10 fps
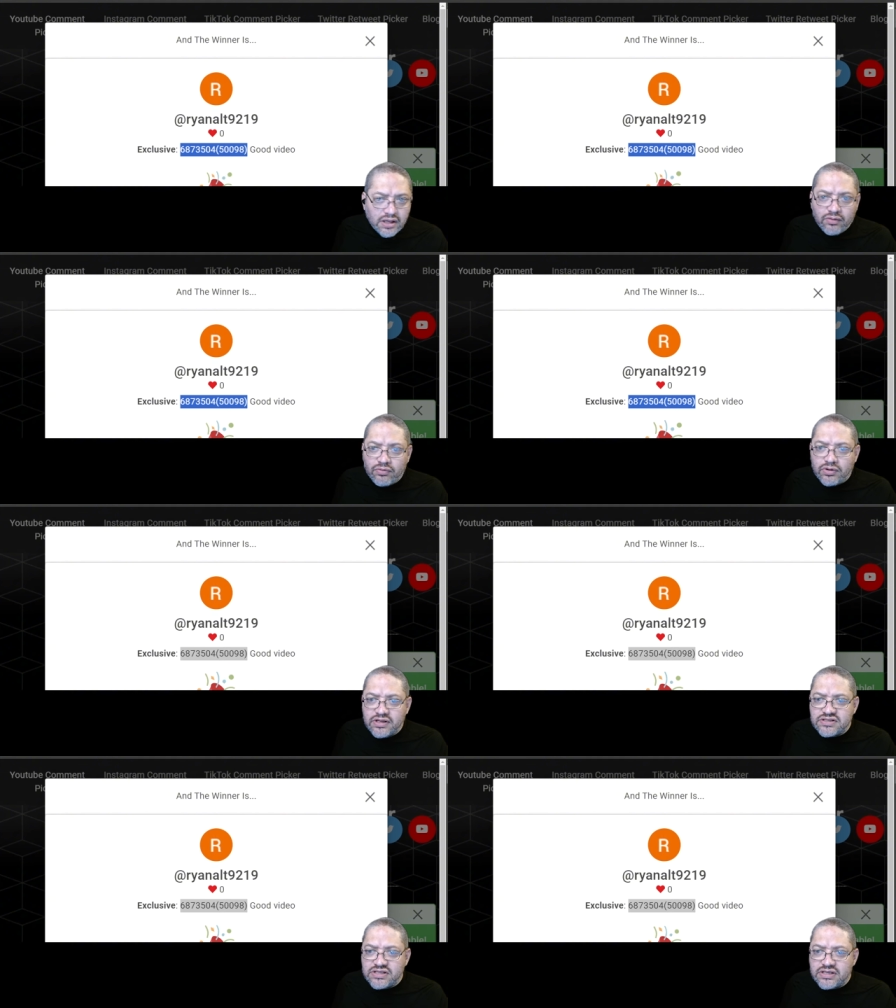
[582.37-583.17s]
And we're
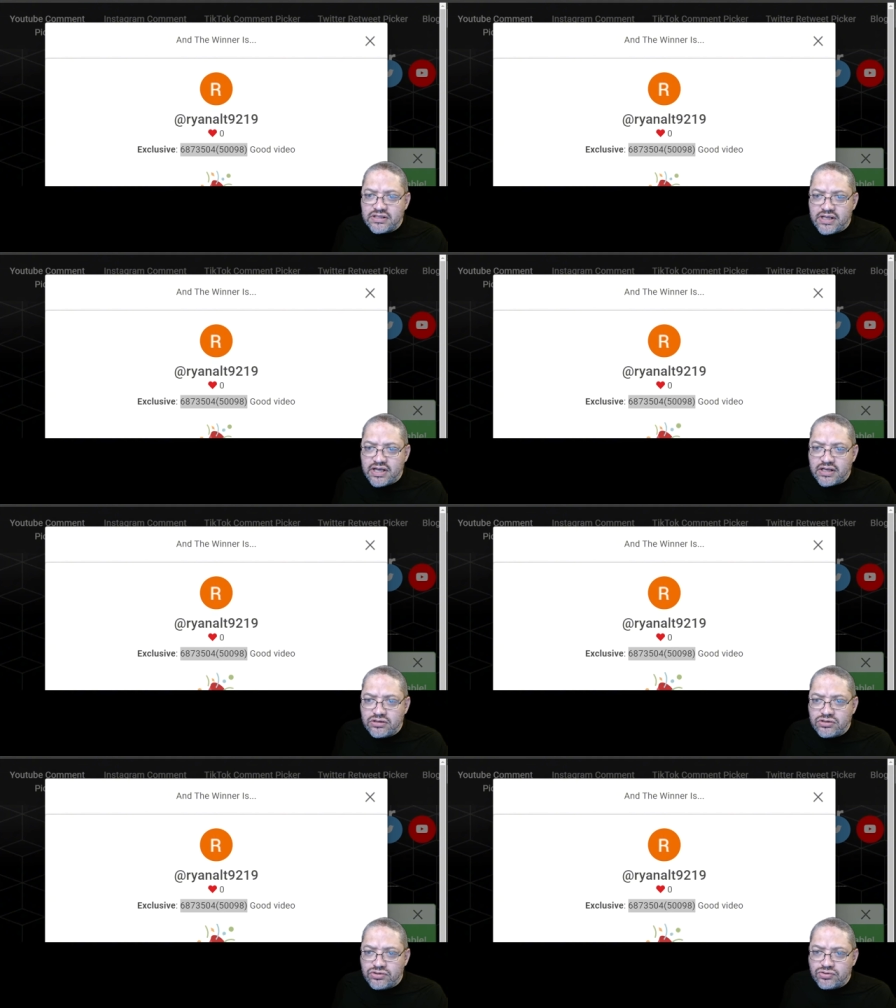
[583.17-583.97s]
going to send
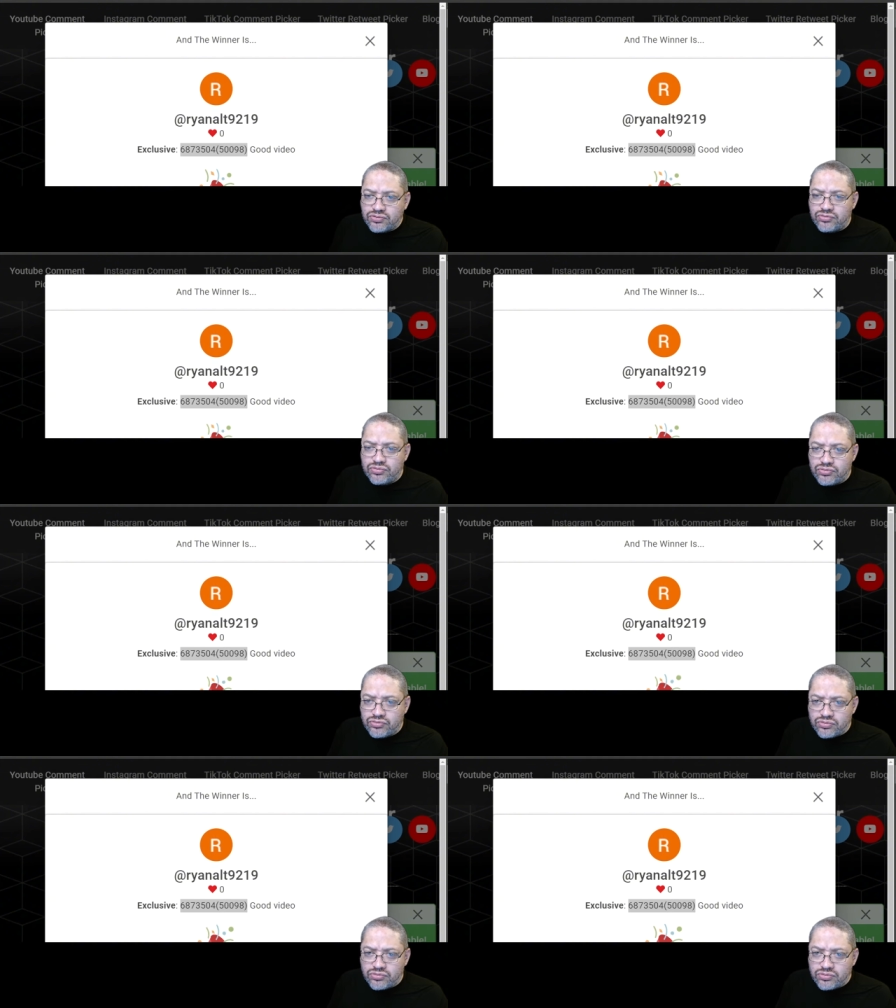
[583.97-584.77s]
that
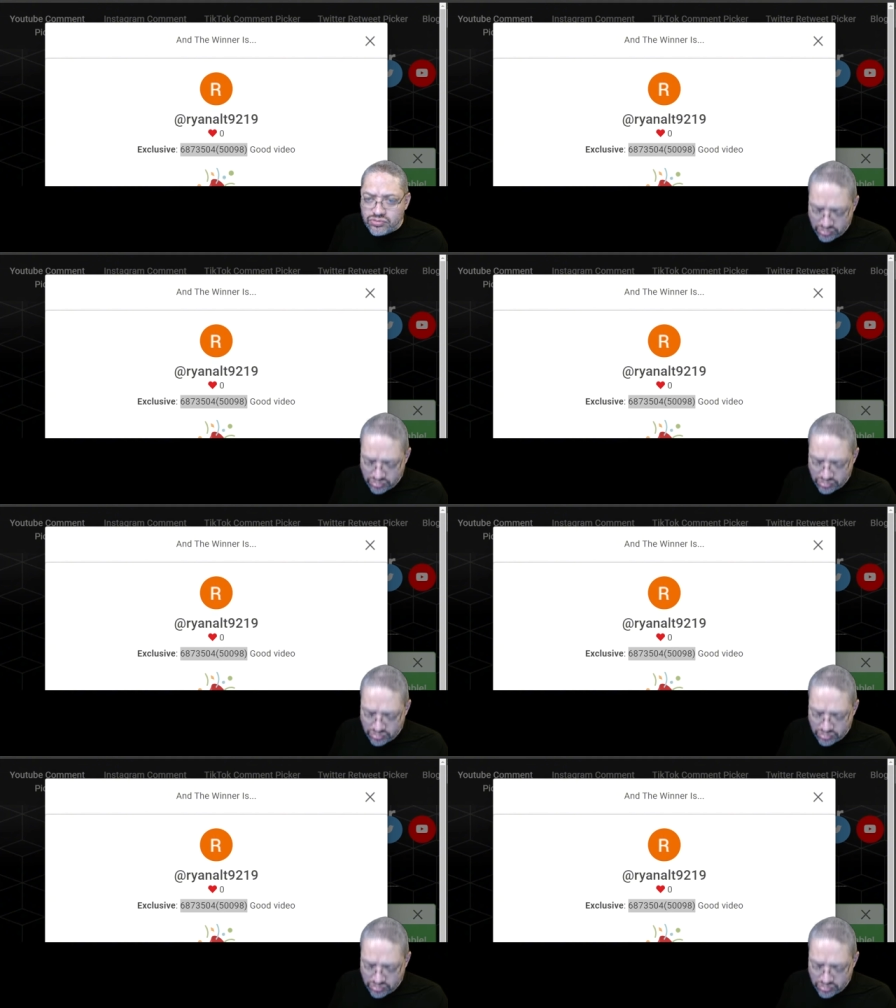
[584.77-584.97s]
to